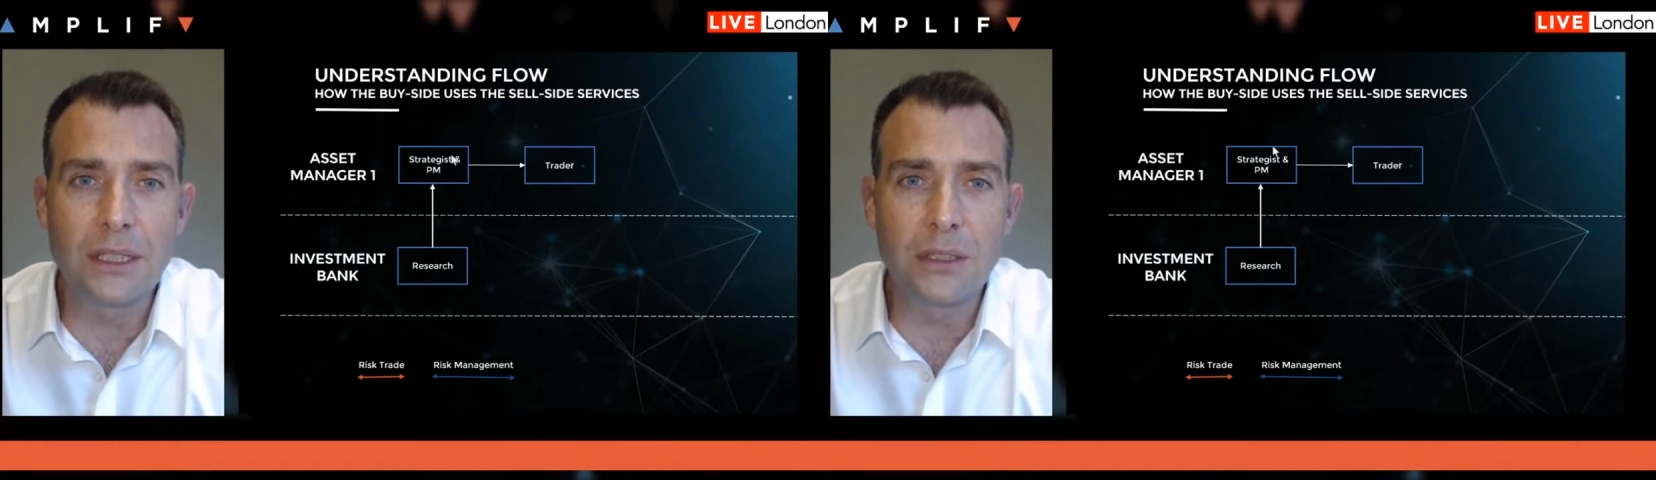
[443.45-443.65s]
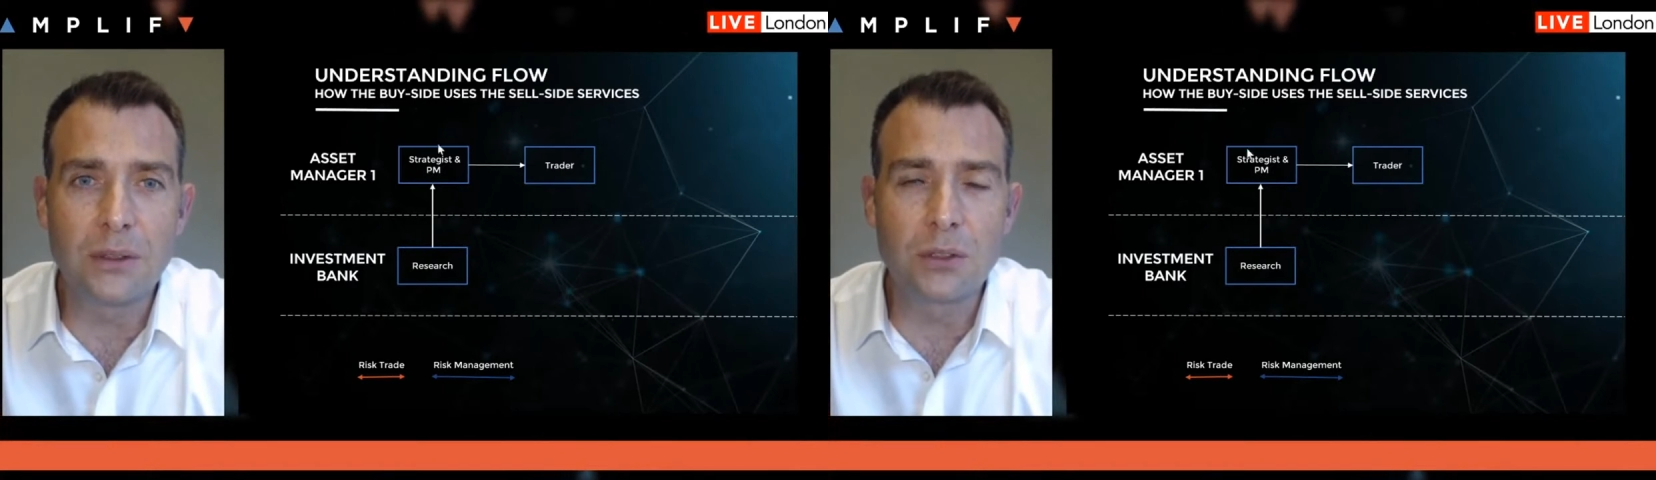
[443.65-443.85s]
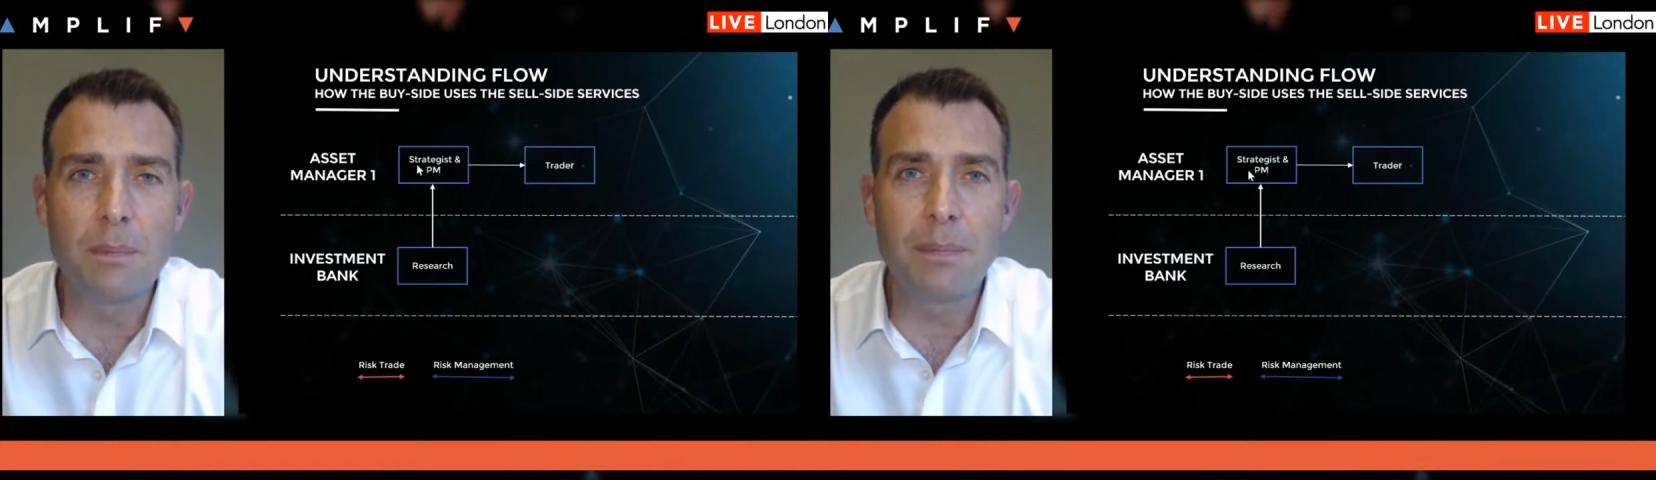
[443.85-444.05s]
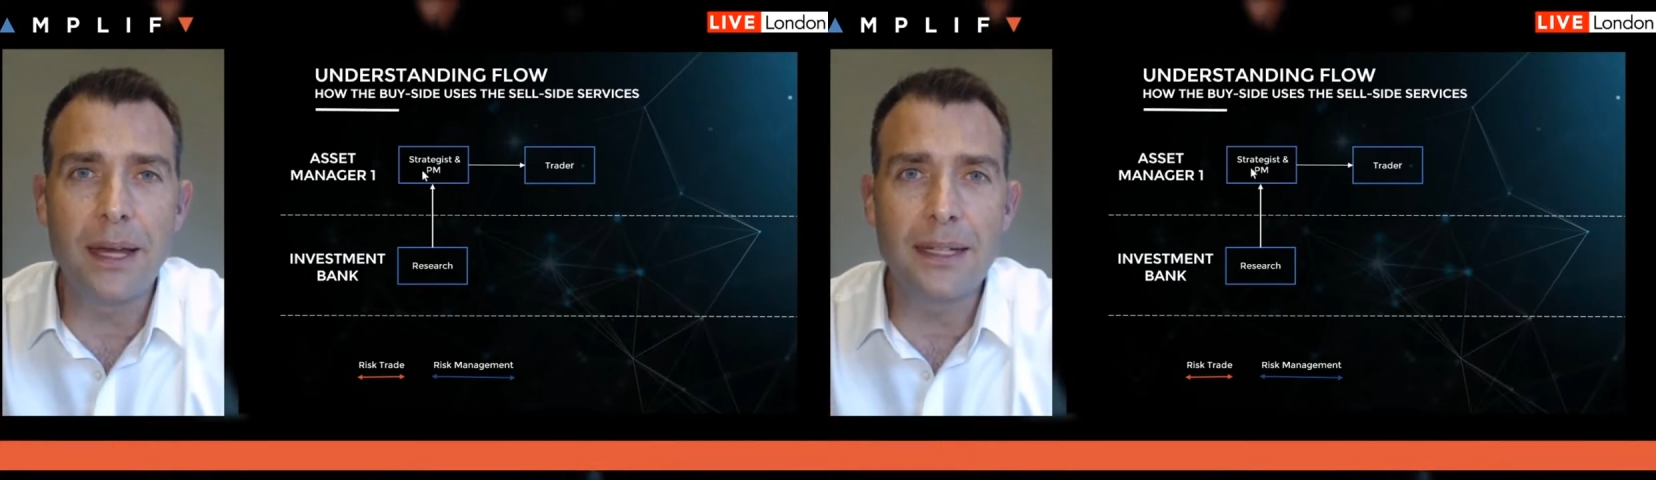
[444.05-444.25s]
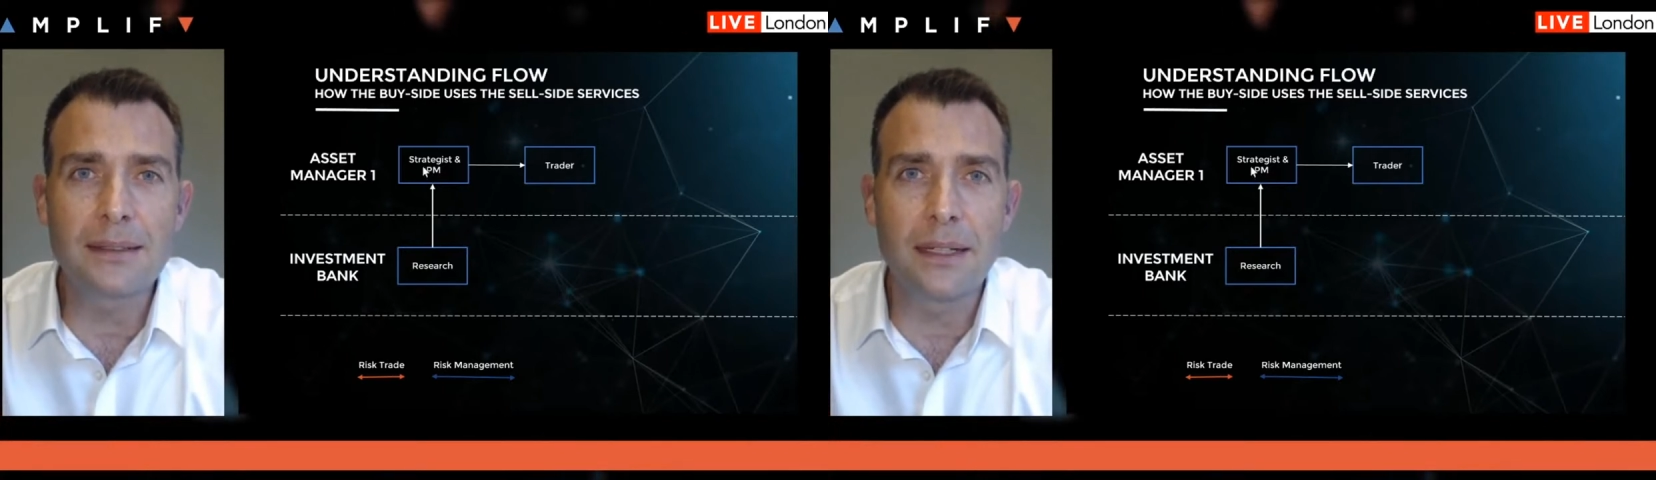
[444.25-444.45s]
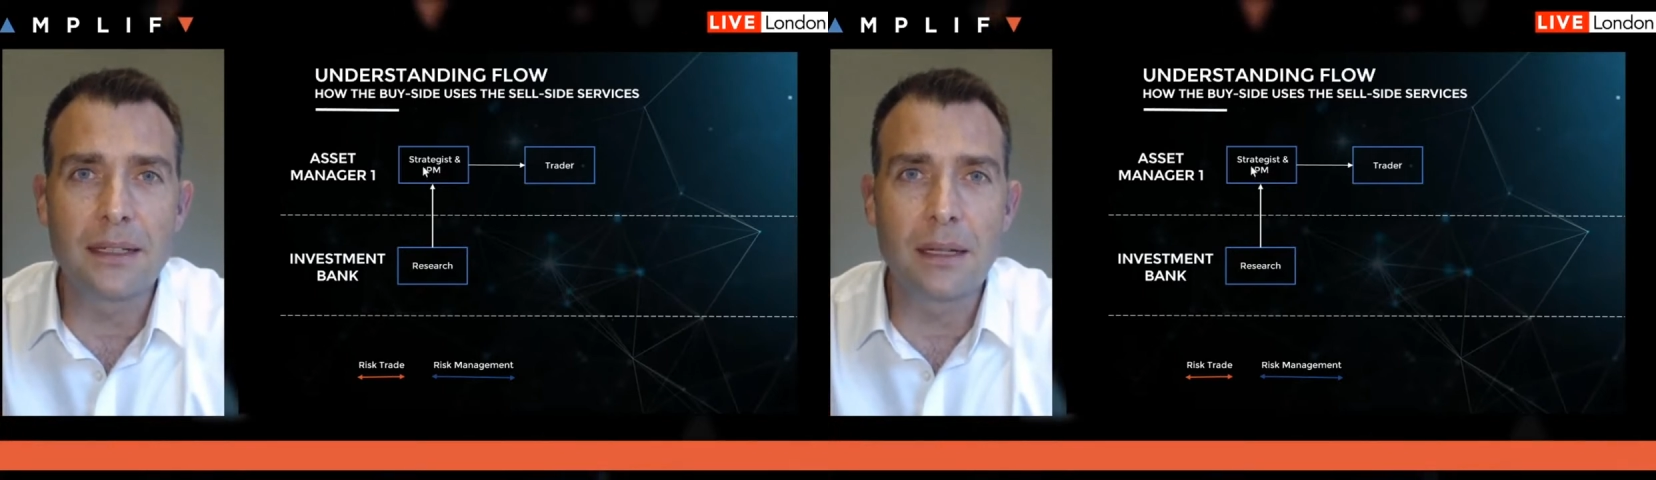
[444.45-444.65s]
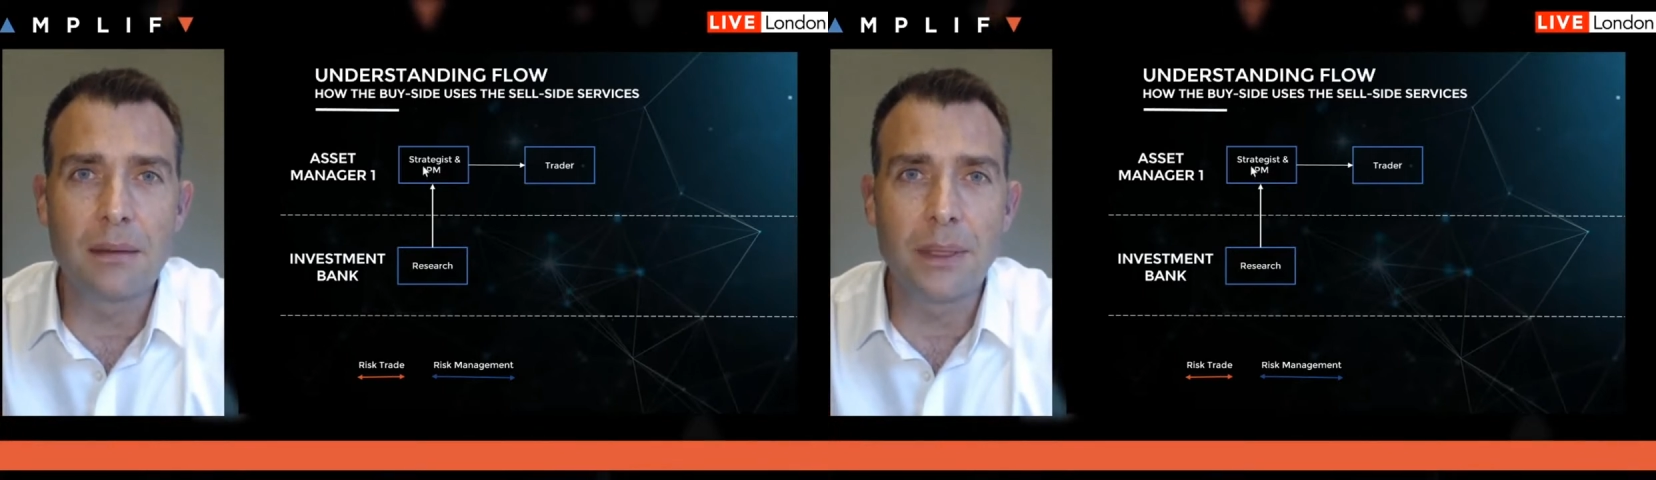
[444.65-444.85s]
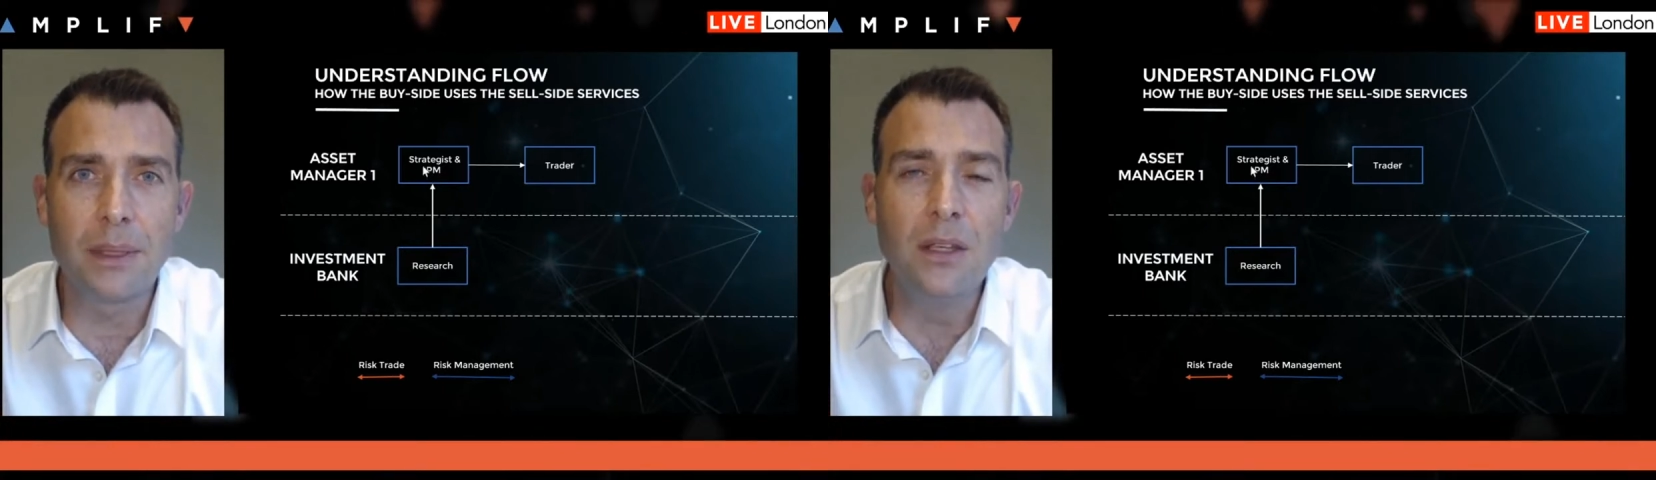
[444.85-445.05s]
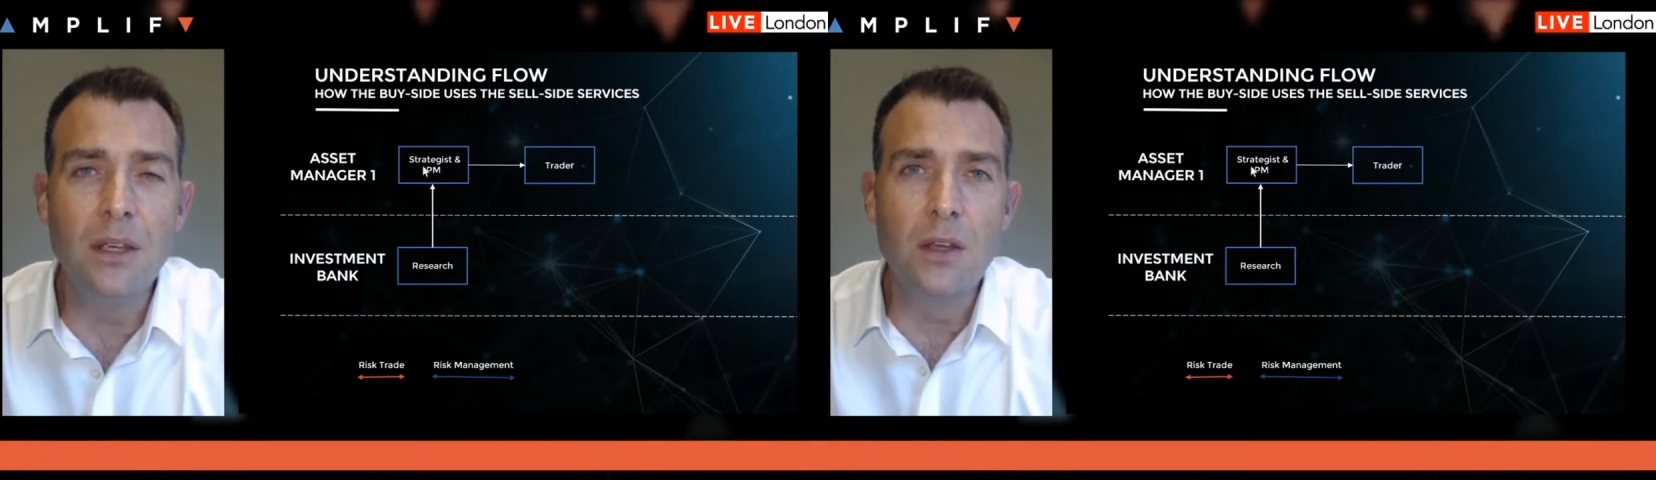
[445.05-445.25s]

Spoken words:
or to a buy-side company